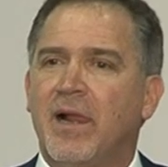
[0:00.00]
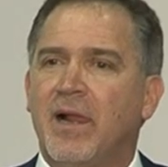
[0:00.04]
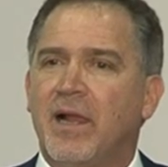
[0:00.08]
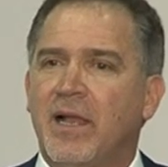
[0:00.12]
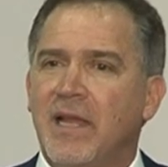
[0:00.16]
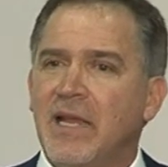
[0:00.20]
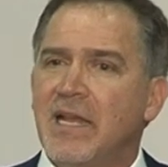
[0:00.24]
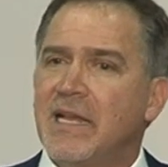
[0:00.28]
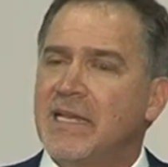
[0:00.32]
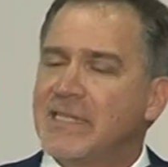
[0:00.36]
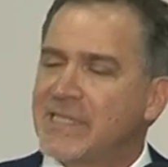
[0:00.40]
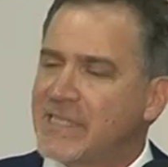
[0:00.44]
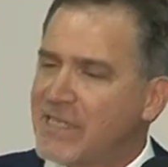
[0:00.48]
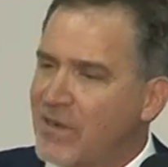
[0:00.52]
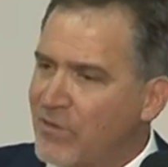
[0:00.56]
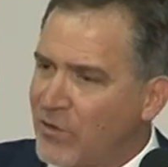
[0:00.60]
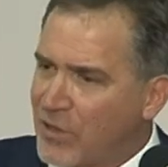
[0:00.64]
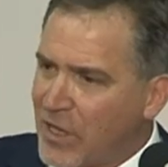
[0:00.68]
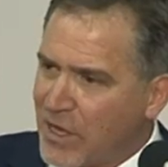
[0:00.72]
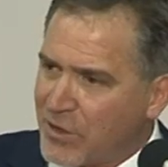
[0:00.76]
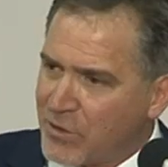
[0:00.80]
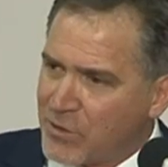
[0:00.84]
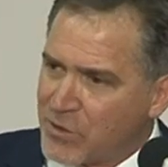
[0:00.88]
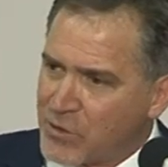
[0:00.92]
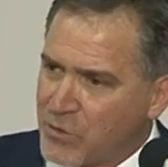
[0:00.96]
He and several
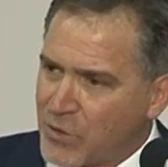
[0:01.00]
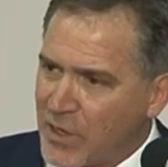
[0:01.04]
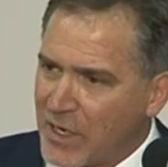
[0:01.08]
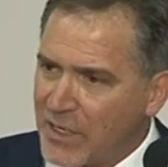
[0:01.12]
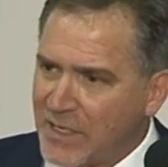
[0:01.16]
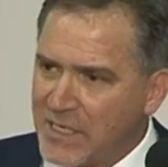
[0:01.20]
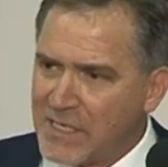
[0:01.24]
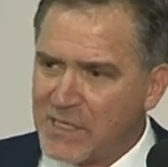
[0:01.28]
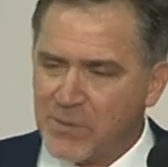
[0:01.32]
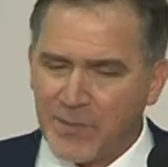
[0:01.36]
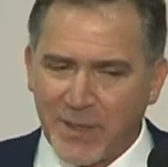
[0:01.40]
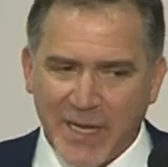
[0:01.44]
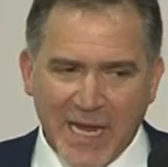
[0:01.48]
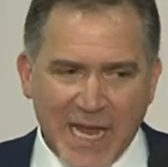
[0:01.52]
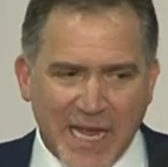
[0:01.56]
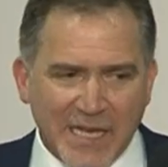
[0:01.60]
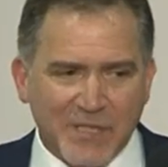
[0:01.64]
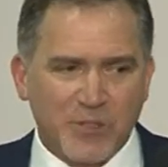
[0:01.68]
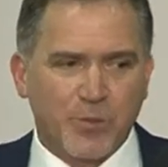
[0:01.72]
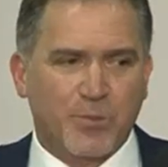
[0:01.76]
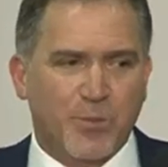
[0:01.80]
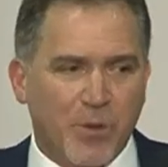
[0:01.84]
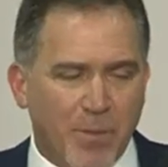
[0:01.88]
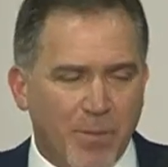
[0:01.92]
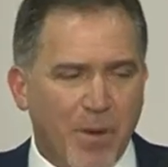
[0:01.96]
other Israelis began
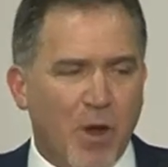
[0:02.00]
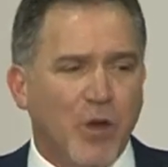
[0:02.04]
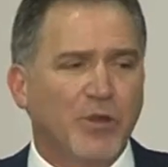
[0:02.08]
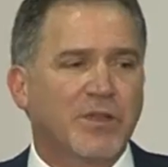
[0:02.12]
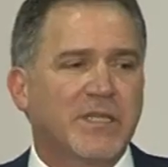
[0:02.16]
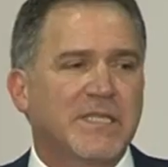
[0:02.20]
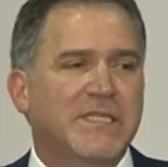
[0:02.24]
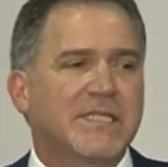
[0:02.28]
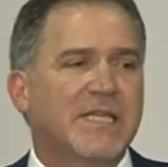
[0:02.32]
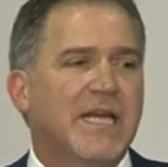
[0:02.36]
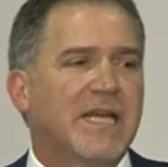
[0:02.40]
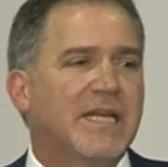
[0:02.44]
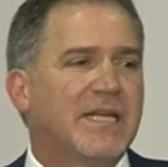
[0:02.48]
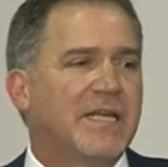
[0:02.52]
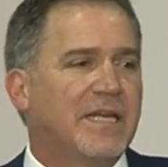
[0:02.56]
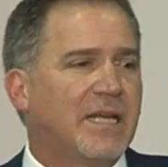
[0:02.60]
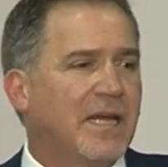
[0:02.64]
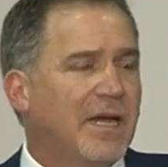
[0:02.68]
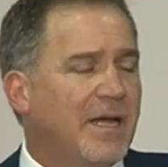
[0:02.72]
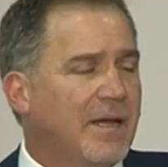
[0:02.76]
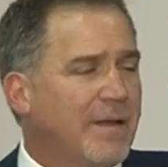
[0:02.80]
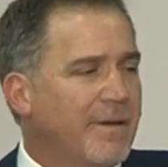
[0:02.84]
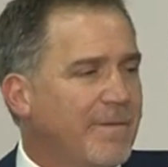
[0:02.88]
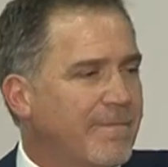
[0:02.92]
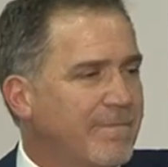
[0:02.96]
to promote this
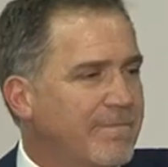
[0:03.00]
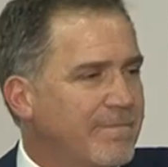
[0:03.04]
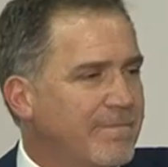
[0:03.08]
idea